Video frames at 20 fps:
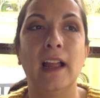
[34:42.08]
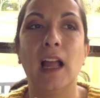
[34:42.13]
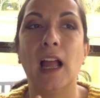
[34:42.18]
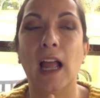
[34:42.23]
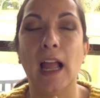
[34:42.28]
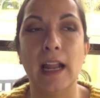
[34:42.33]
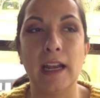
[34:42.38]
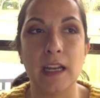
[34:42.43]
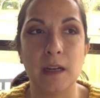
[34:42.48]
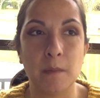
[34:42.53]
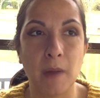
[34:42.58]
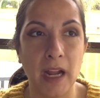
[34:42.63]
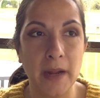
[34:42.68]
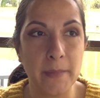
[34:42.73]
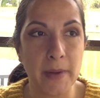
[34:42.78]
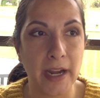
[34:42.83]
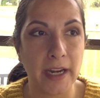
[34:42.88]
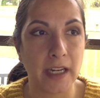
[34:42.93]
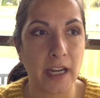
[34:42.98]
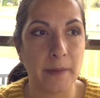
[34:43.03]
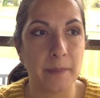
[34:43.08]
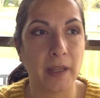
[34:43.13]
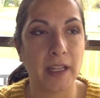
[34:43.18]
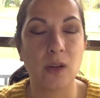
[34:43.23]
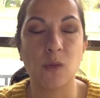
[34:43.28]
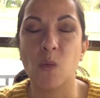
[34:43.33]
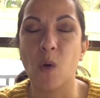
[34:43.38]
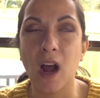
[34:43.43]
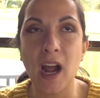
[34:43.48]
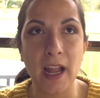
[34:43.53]
And in my mind, I'm like,
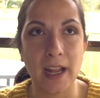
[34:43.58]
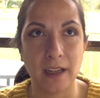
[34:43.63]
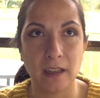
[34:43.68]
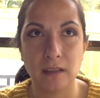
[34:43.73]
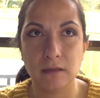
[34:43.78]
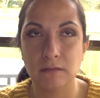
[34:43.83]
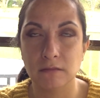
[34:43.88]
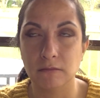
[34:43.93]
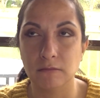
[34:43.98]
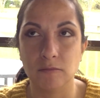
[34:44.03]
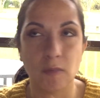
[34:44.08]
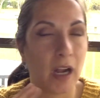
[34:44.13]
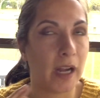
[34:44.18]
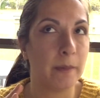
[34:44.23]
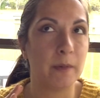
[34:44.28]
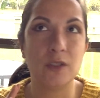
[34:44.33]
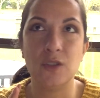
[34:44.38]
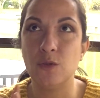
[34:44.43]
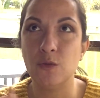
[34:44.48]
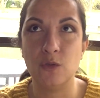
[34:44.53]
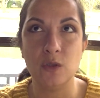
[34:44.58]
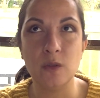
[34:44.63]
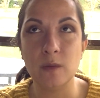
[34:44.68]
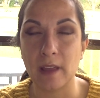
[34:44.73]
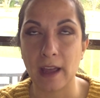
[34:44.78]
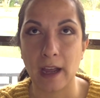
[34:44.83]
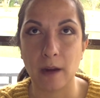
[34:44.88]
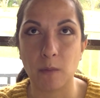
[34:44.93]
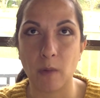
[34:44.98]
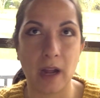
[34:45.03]
why? Why would you do
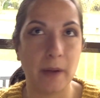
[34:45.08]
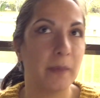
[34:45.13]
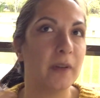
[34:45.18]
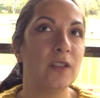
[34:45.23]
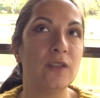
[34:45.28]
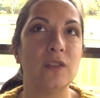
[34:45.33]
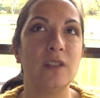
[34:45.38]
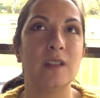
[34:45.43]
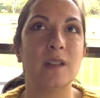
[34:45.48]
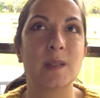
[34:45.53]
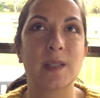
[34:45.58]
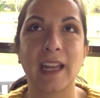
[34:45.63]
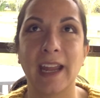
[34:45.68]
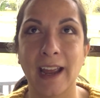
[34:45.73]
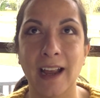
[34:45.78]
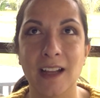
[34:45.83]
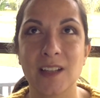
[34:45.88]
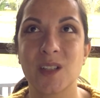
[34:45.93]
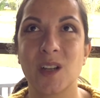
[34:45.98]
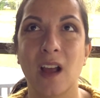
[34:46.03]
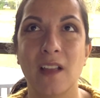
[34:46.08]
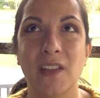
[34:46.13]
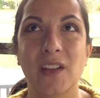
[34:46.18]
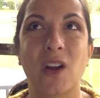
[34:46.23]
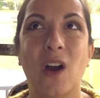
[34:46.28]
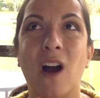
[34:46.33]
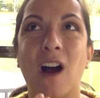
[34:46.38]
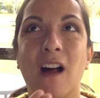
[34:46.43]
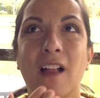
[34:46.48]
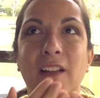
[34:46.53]
that? Why wouldn't you just cast on the
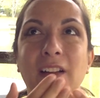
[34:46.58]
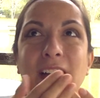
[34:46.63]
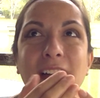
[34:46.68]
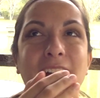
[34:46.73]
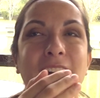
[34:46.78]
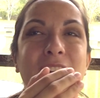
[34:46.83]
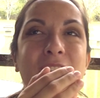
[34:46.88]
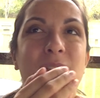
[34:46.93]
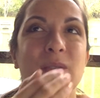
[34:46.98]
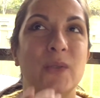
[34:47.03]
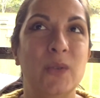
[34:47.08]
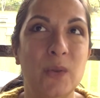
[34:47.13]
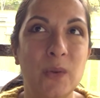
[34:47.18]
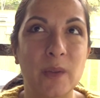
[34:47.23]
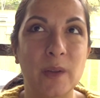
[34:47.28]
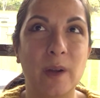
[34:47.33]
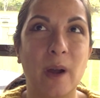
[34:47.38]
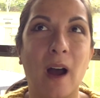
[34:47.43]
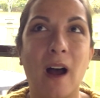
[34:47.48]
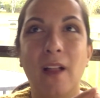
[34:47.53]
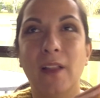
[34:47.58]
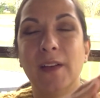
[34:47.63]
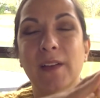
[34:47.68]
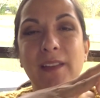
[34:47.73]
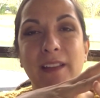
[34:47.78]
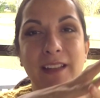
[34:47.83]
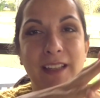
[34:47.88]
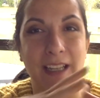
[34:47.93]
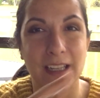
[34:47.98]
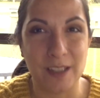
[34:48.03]
collar, do the collar,
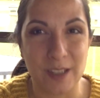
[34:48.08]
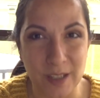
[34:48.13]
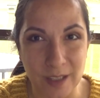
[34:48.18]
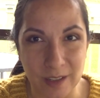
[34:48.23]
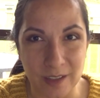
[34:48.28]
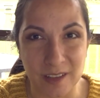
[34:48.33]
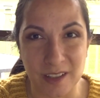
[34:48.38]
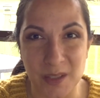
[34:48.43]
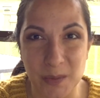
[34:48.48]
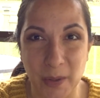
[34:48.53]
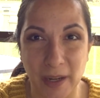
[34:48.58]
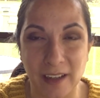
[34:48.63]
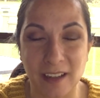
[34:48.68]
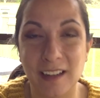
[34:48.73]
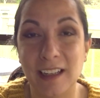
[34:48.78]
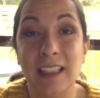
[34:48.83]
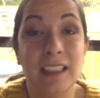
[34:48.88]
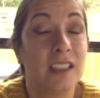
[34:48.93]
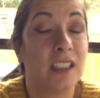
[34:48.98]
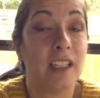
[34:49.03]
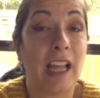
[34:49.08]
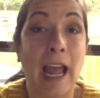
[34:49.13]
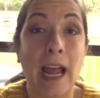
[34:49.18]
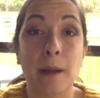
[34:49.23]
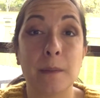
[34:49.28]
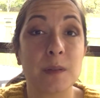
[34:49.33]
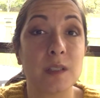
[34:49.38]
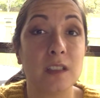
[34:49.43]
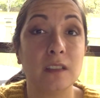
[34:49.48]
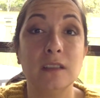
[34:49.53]
then continue the sweater?
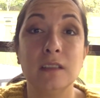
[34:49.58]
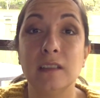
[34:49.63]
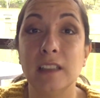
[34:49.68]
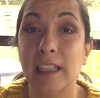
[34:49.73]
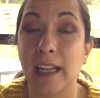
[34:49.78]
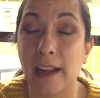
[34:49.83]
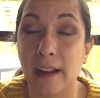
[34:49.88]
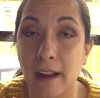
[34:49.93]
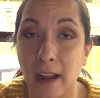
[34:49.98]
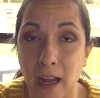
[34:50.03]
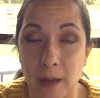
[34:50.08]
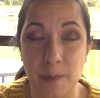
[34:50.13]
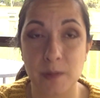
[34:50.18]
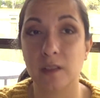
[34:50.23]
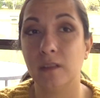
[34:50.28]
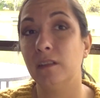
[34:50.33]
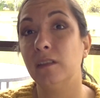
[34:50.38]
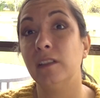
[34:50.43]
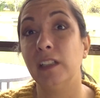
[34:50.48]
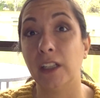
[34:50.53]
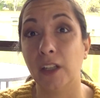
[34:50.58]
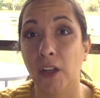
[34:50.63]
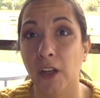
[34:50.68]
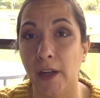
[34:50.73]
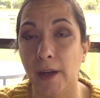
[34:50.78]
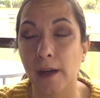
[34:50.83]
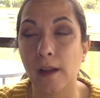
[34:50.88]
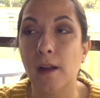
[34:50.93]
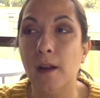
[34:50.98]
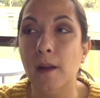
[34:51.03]
absolutely, absolutely could.